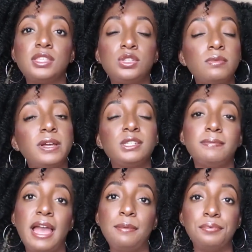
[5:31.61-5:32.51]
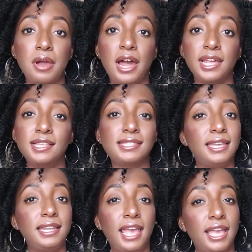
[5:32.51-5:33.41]
too much matte products
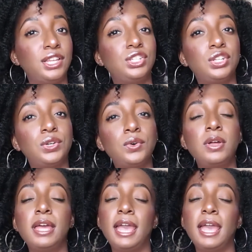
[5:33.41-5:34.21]
can age you,